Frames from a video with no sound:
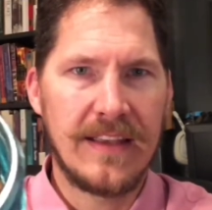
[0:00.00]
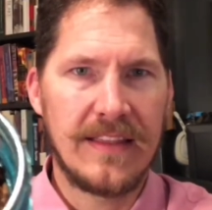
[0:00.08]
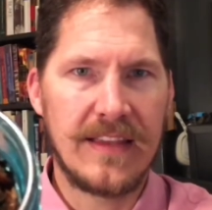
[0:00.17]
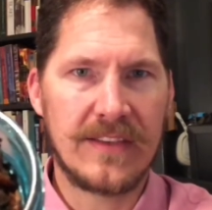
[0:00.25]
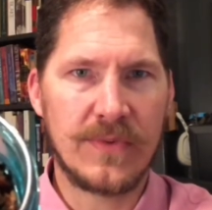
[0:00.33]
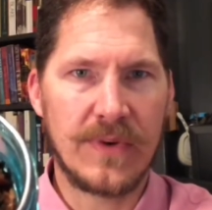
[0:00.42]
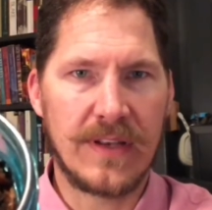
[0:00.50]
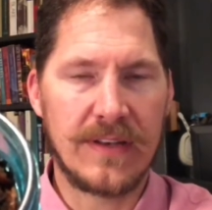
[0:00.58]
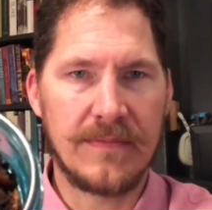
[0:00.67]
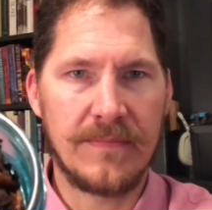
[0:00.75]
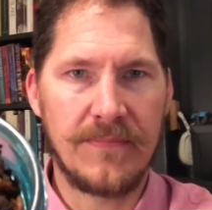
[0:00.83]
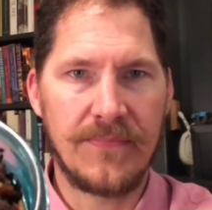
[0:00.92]
this
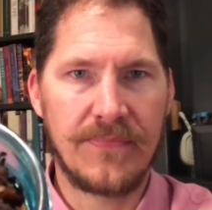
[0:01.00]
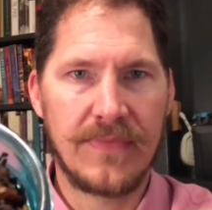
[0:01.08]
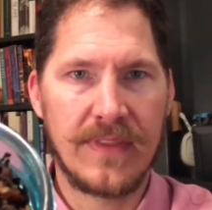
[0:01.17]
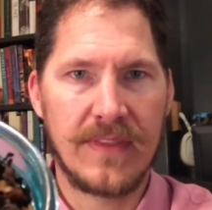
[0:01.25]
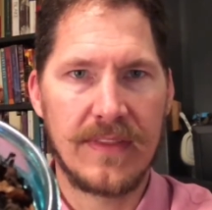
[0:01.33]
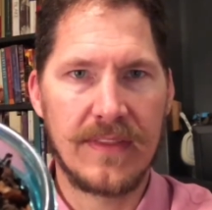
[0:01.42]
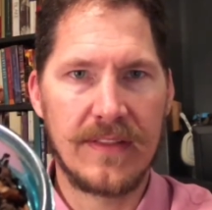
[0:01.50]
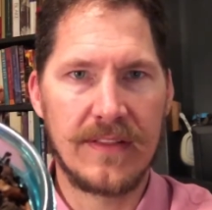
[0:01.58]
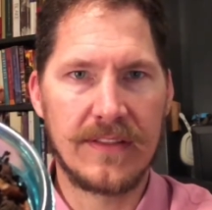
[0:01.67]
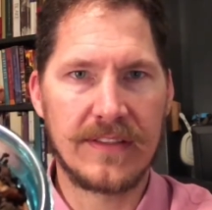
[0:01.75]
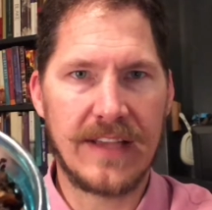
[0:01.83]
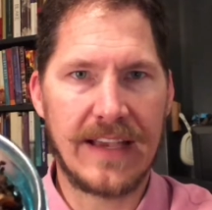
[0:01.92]
one looks